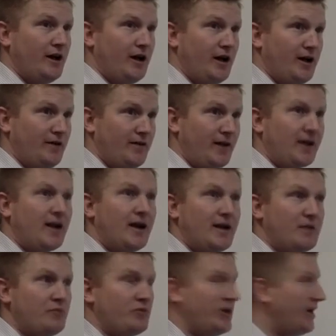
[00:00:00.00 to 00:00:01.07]
of a
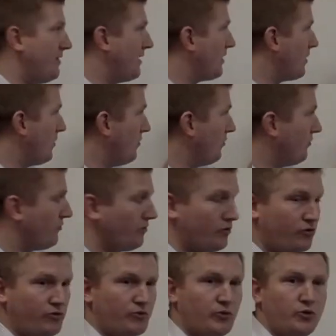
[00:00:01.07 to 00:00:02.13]
cutting plane that goes
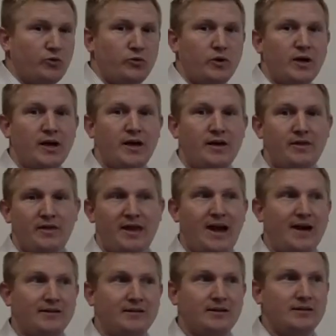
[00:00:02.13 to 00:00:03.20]
through the
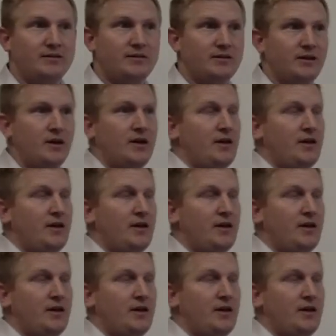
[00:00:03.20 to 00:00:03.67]
axis.